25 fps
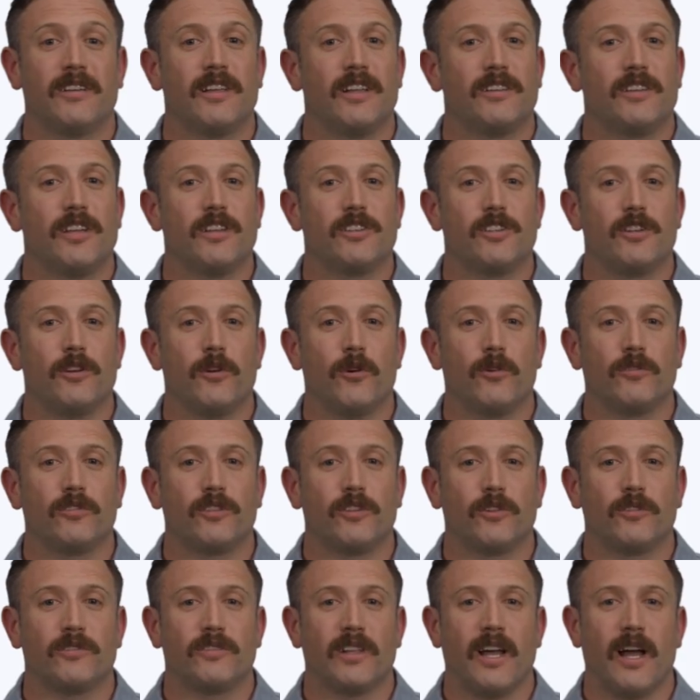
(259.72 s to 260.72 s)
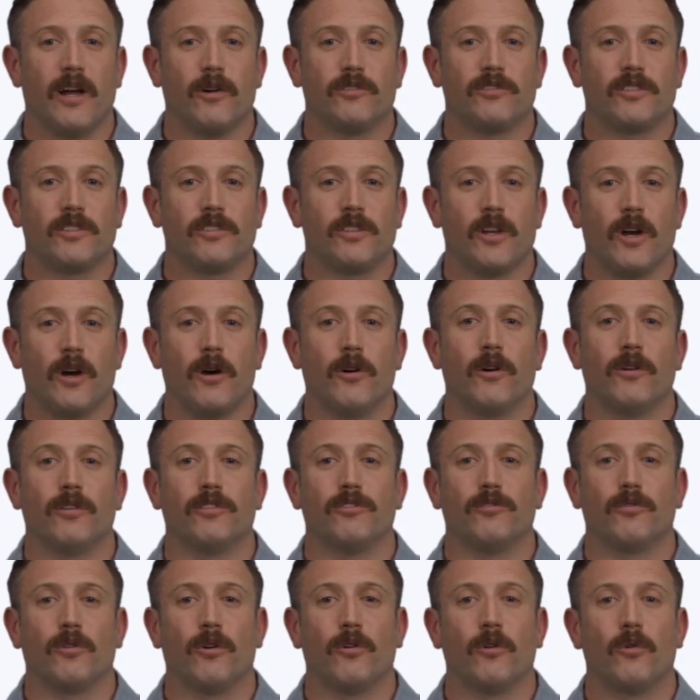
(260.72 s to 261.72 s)
additional
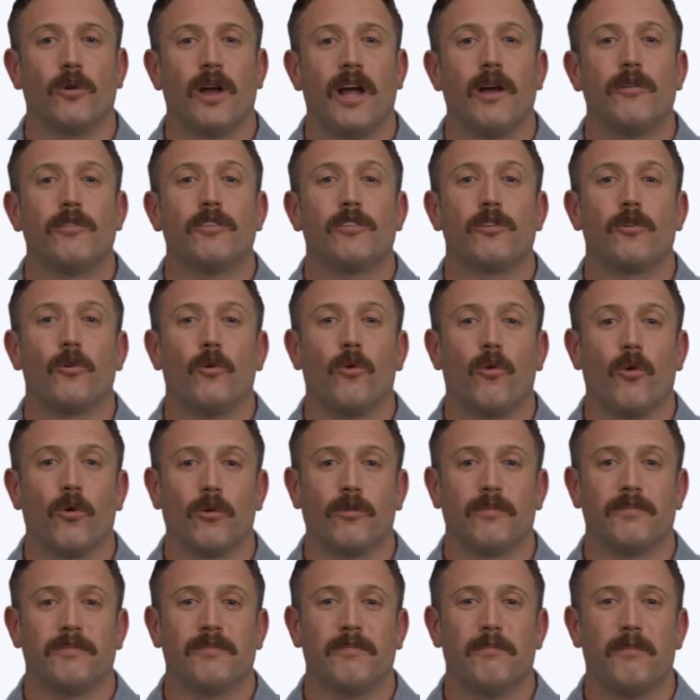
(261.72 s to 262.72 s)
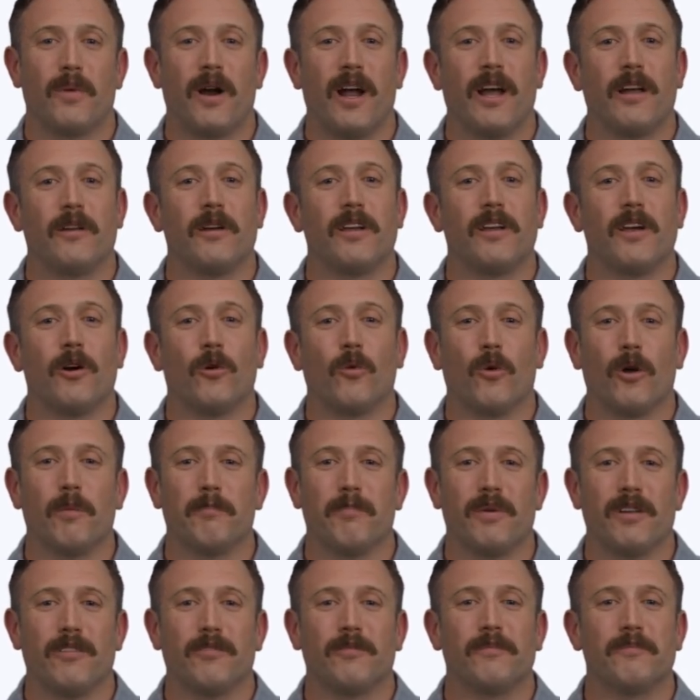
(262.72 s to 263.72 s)
$2,000 for ground school, pilot
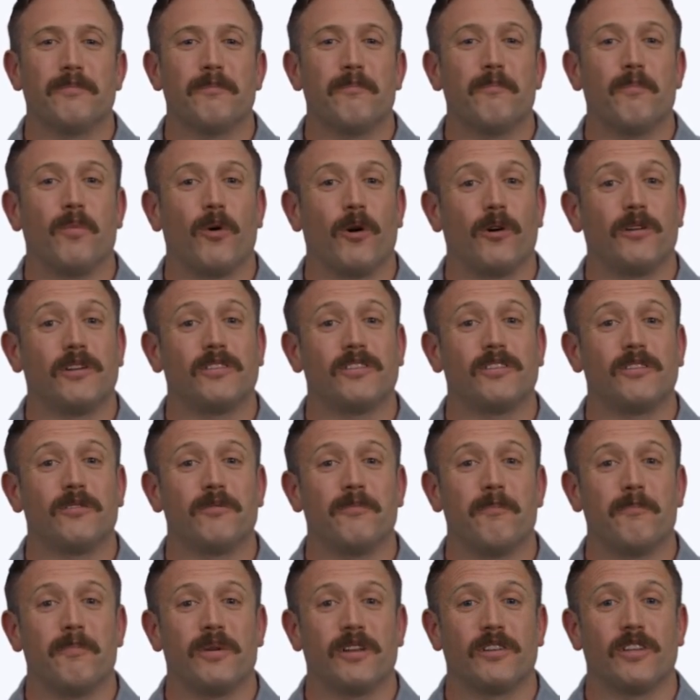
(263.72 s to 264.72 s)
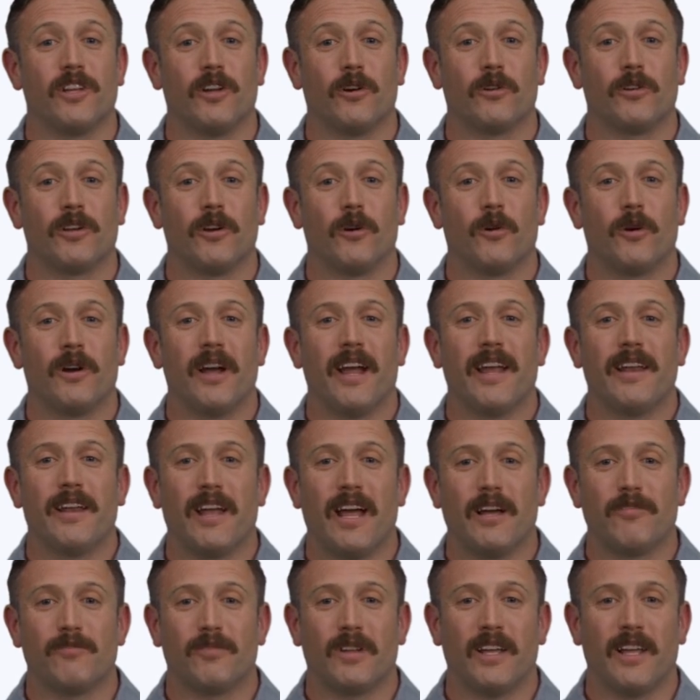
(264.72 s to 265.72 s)
equipment, books, material, and
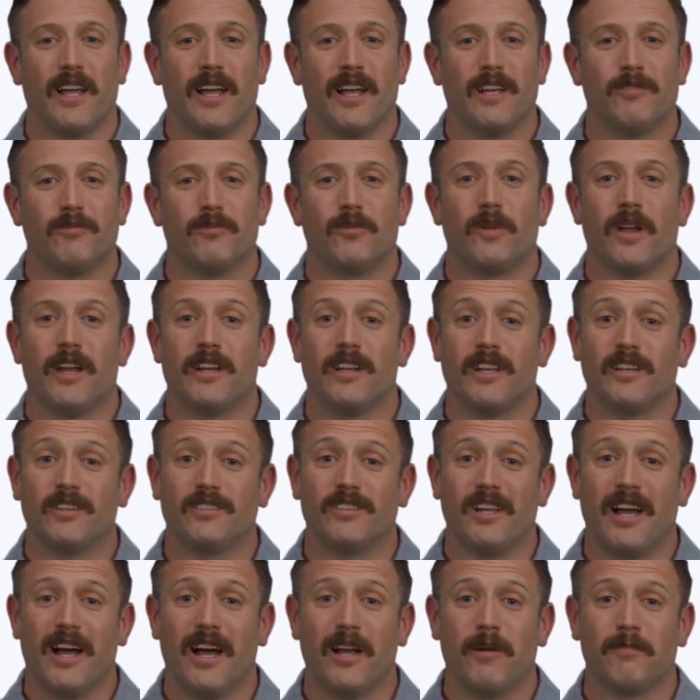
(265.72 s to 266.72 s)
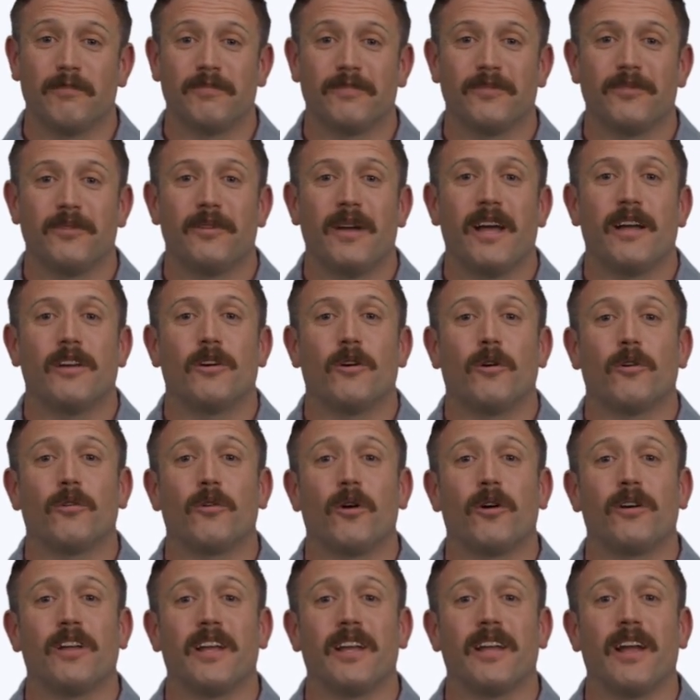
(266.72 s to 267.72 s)
FAA flight exam, and you're
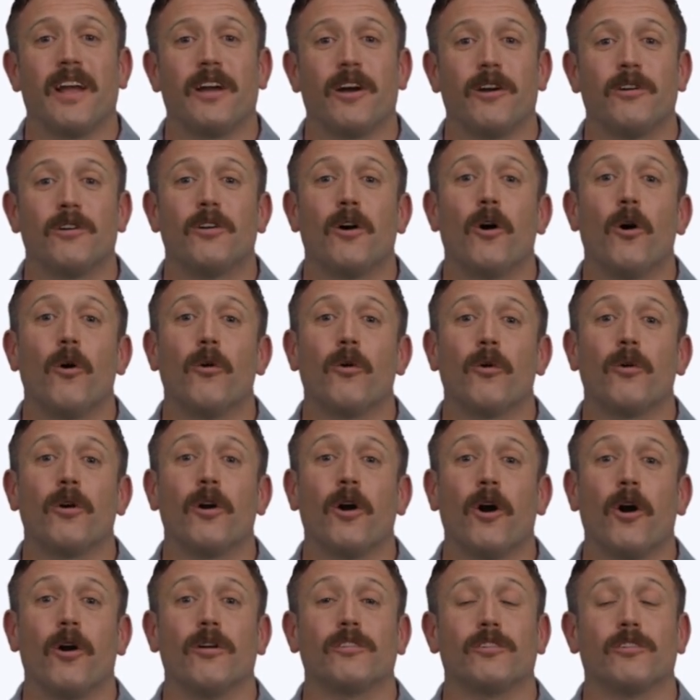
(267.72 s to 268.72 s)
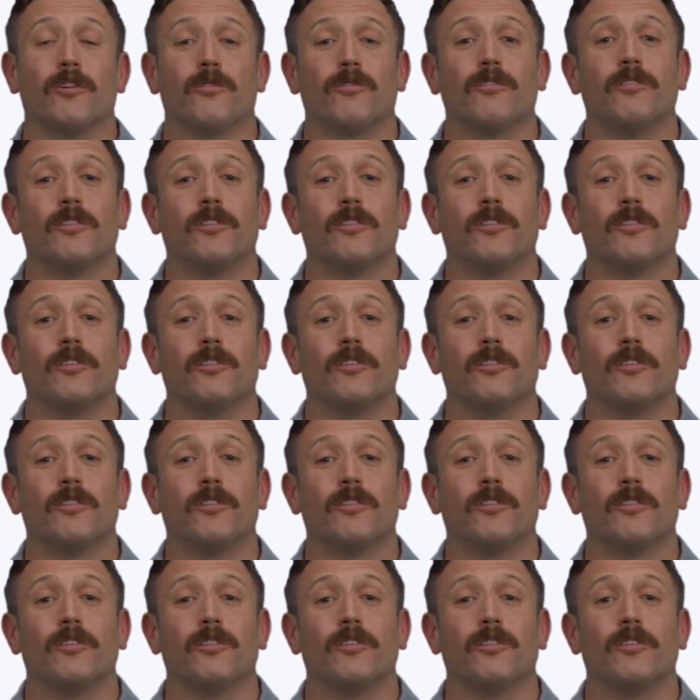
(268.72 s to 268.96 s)
looking at a total cost of